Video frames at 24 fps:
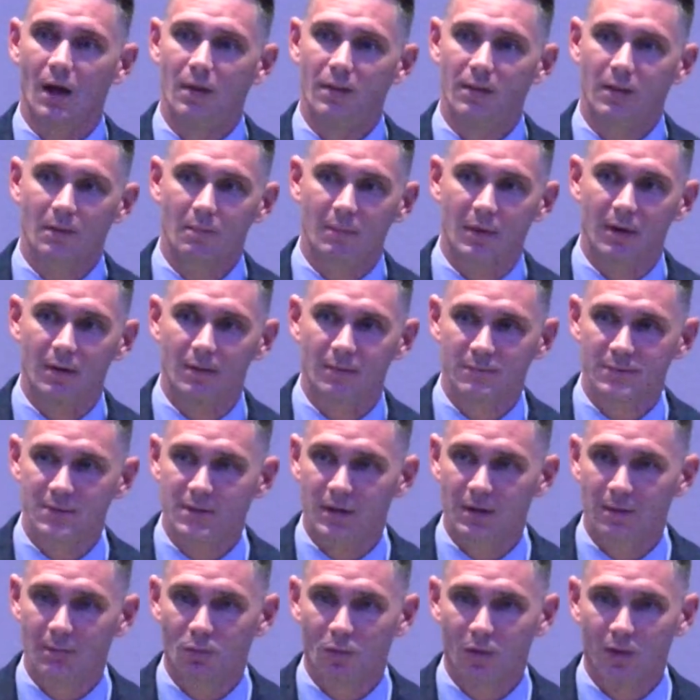the amount of
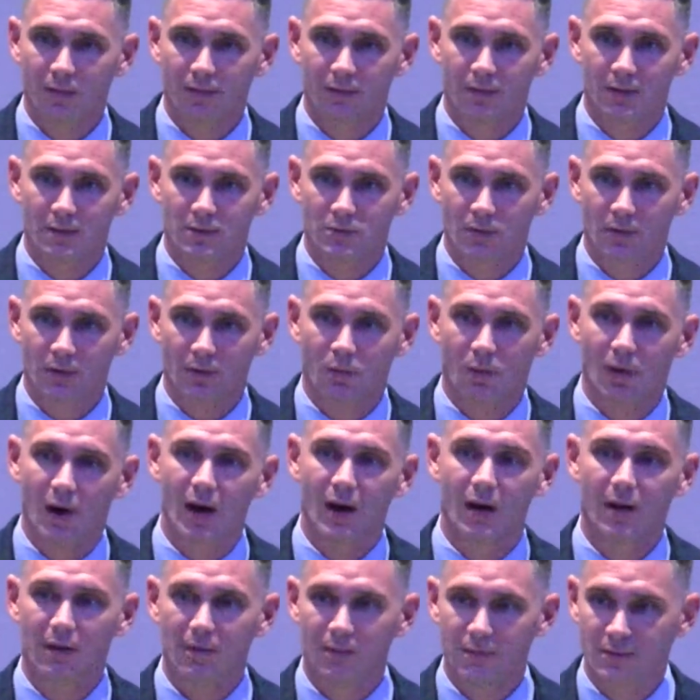teamwork that's
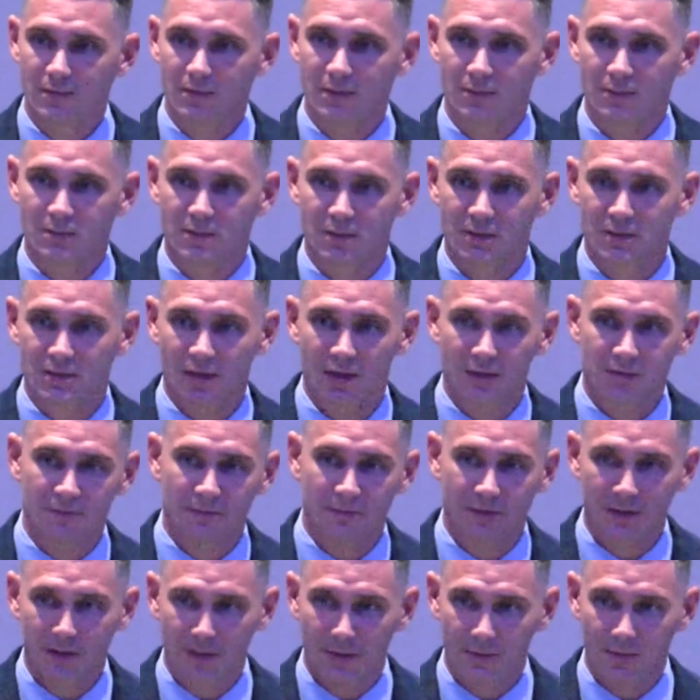required to
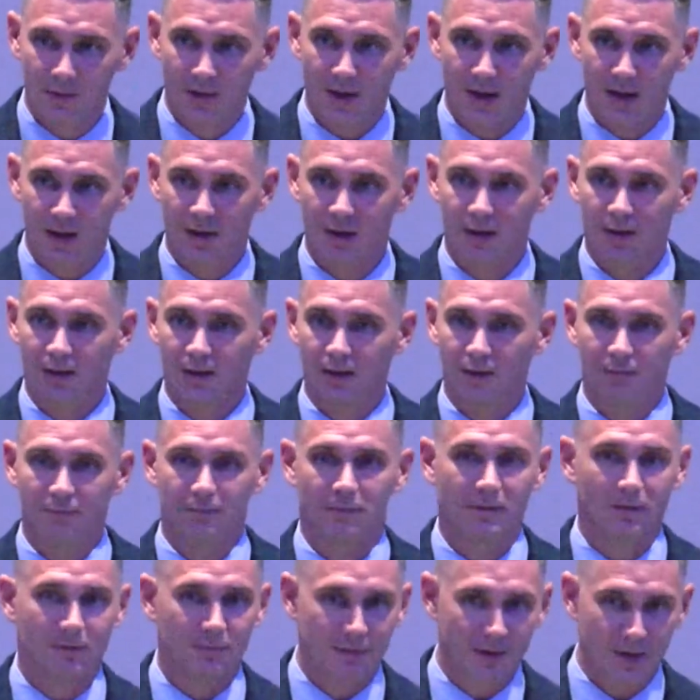successfully do that and
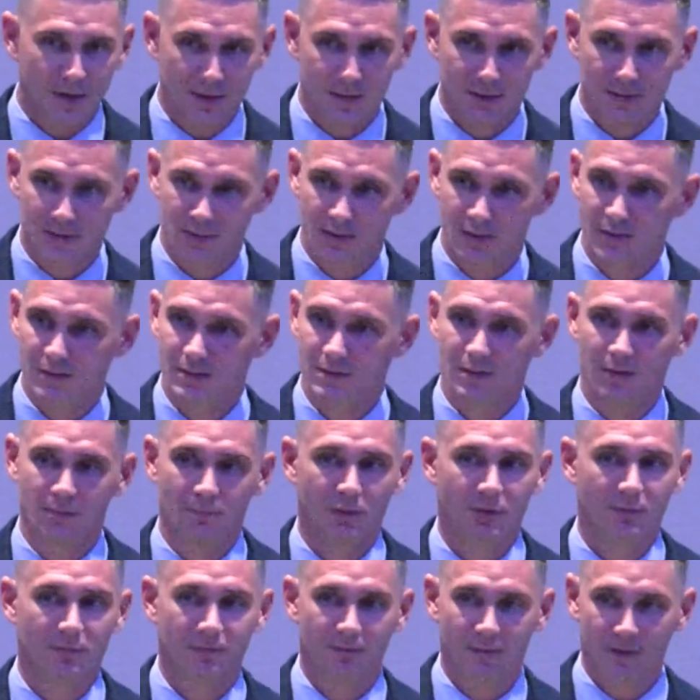fill vacancies and
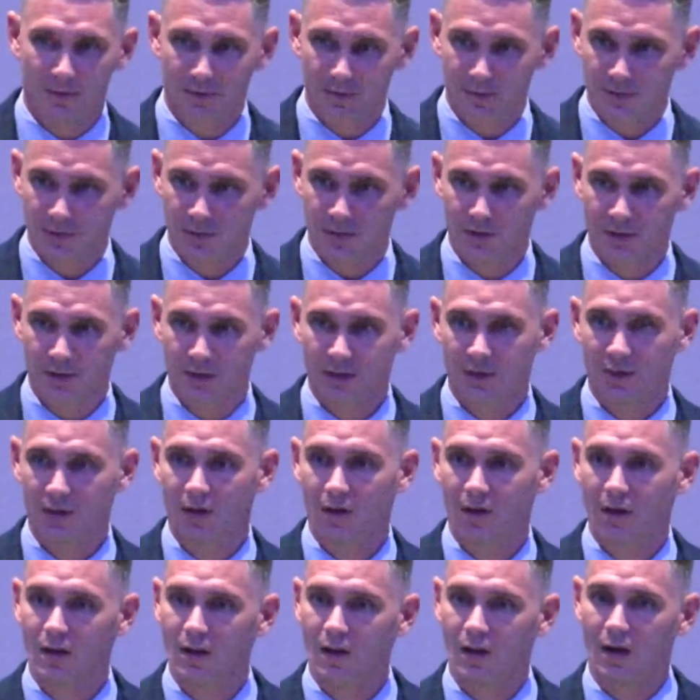move furniture in,
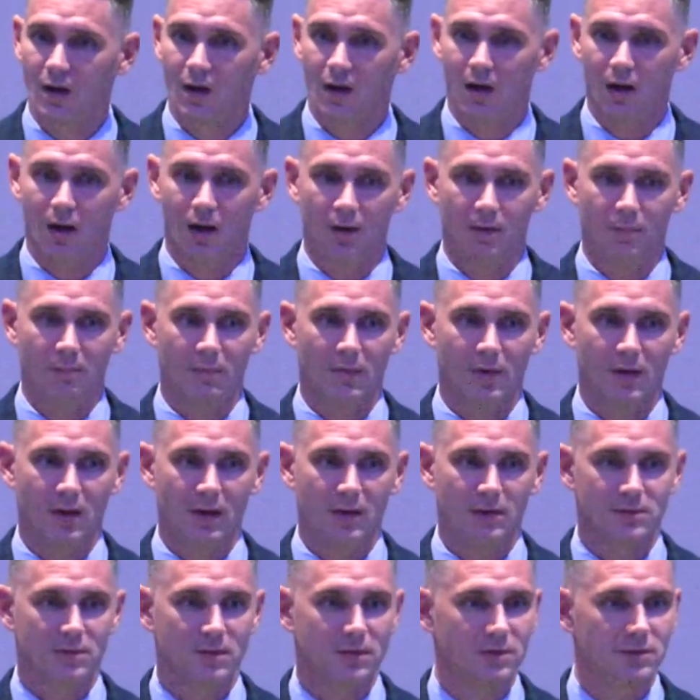
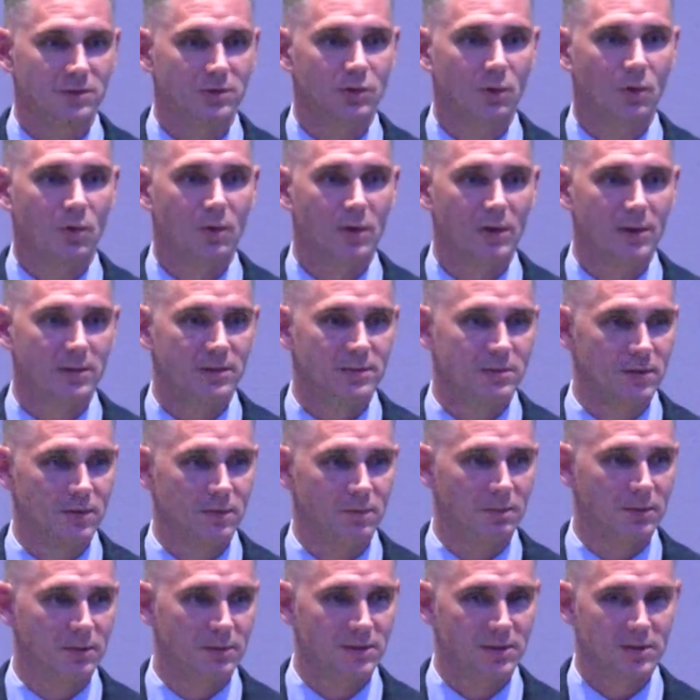it's a joy
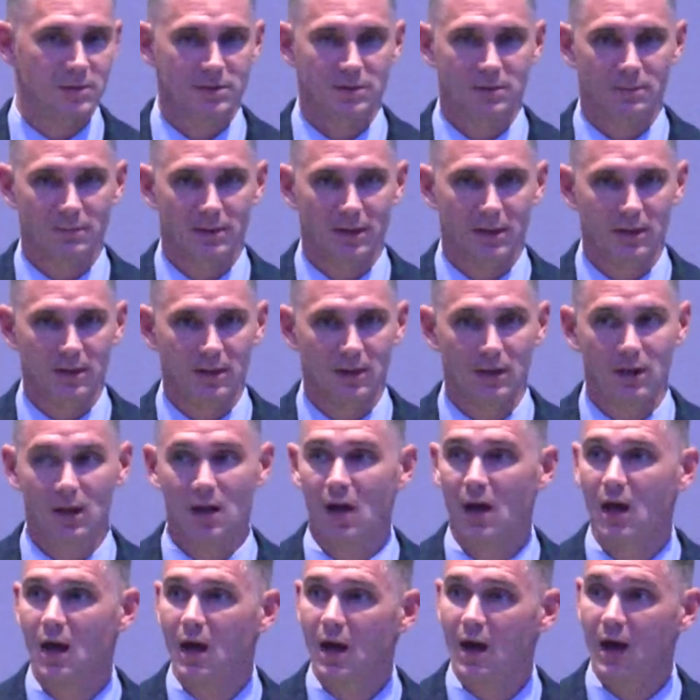to participate in.
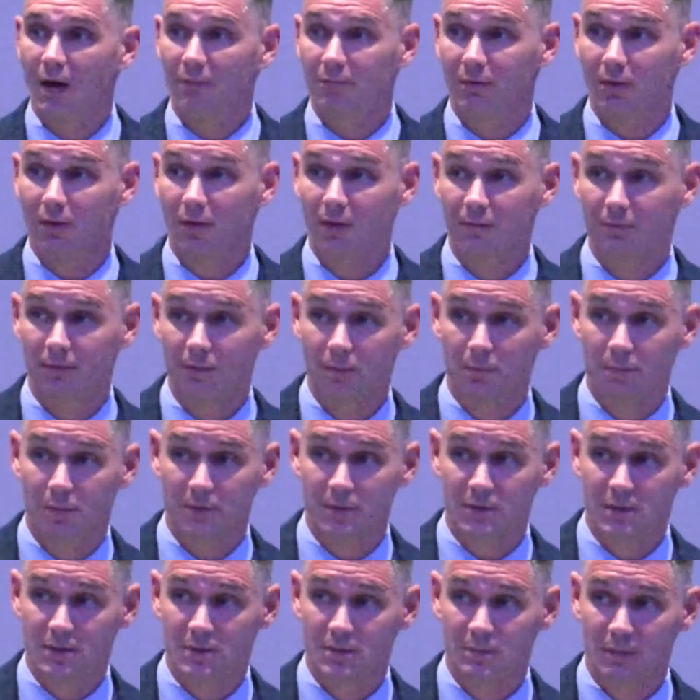Have a lot of you
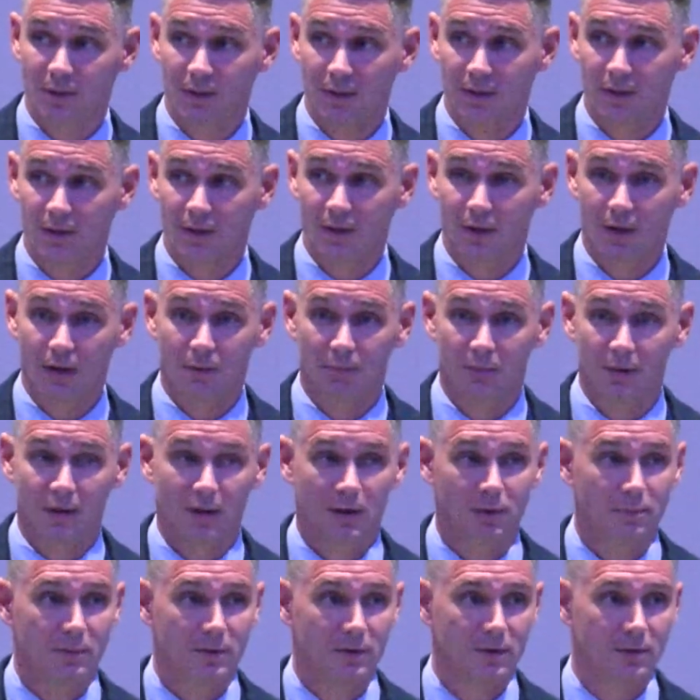participated in helping
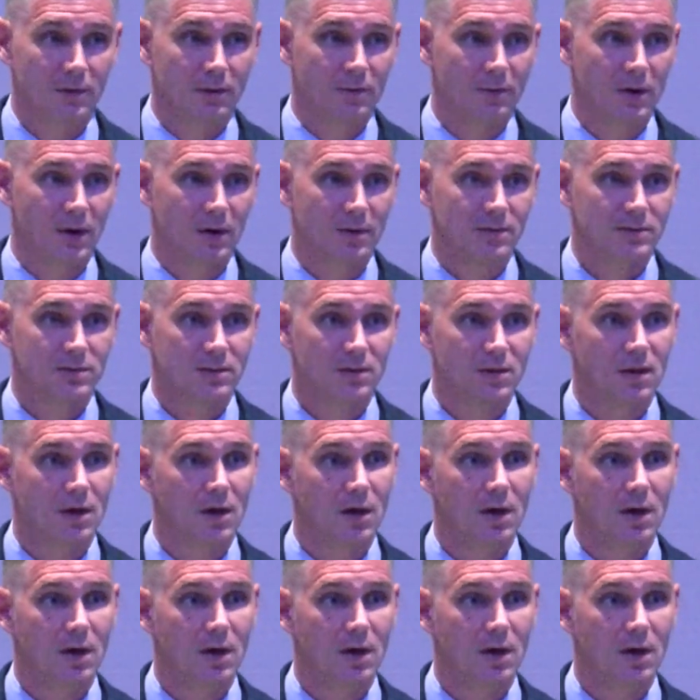open a new house?